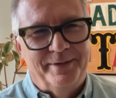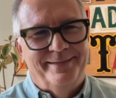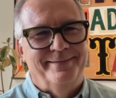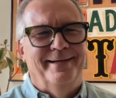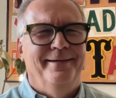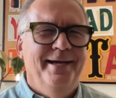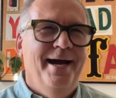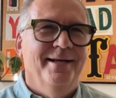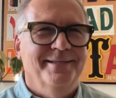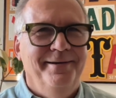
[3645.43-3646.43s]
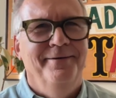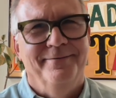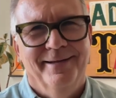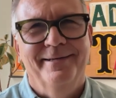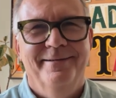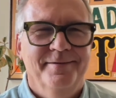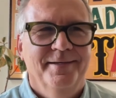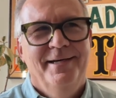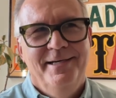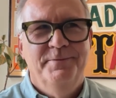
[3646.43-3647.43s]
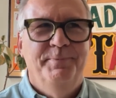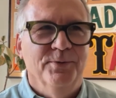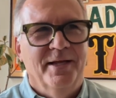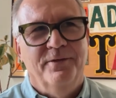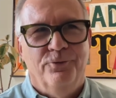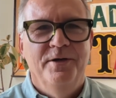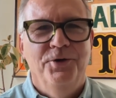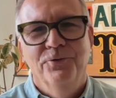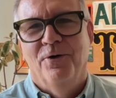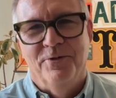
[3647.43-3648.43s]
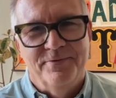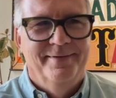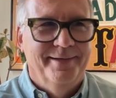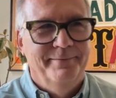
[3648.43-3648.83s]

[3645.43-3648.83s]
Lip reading: It's like, yeah, it's cute. Like he's built like 3 neurons. Like